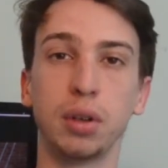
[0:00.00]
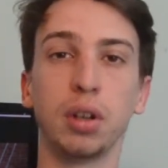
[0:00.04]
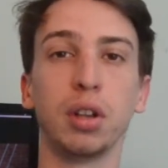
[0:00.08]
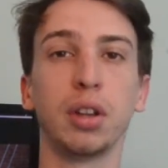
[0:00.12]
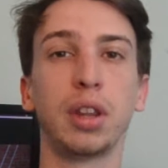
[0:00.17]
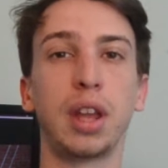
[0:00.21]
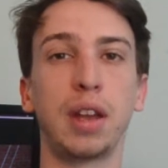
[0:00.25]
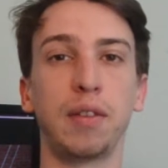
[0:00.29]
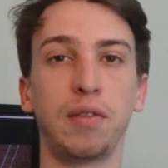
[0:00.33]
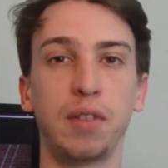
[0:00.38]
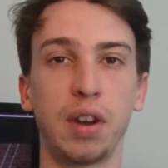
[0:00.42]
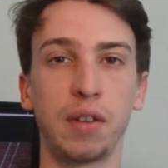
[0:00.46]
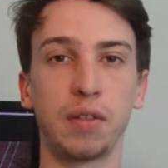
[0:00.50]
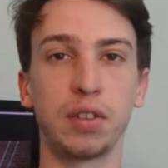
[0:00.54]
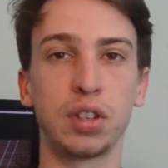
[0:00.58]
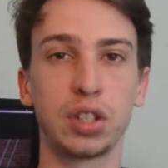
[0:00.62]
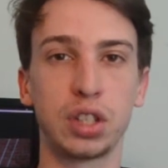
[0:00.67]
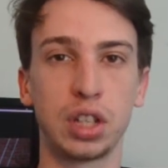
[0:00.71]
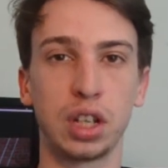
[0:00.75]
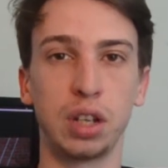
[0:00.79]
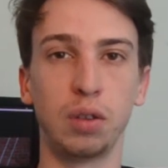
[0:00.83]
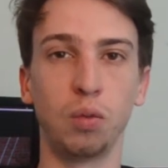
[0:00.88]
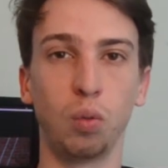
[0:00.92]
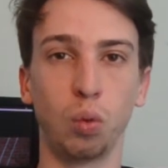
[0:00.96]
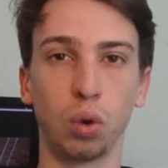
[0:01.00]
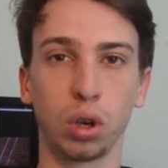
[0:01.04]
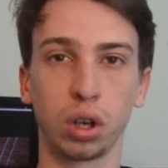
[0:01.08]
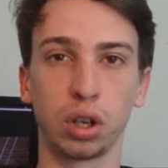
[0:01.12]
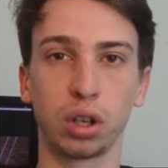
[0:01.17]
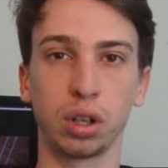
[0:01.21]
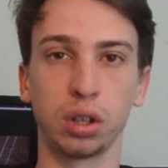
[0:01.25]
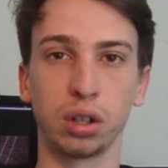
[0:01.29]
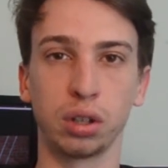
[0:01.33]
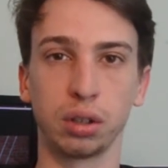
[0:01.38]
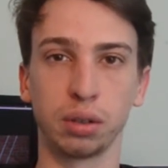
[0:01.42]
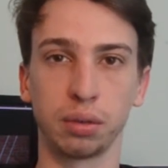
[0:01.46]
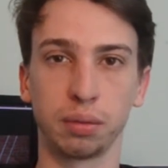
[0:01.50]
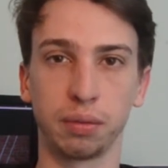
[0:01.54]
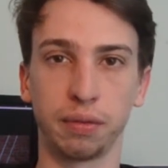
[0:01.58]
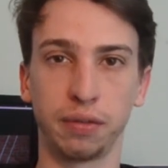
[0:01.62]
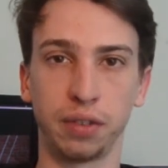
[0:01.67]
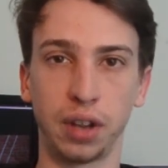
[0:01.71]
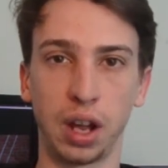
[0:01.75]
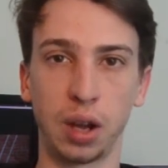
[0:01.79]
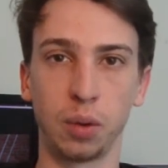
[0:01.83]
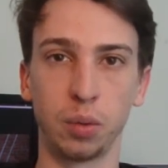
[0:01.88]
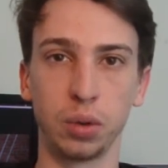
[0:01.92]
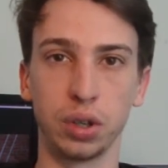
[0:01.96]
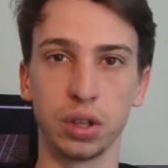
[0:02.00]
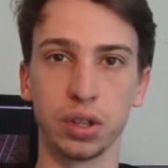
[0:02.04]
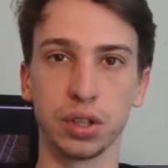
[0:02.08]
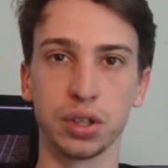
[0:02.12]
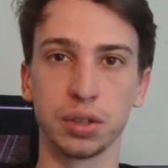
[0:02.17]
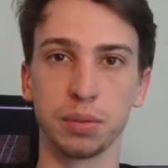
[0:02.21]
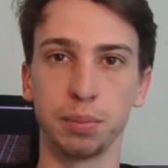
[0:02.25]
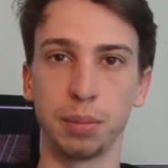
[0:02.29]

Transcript: they've never seen worker flywheels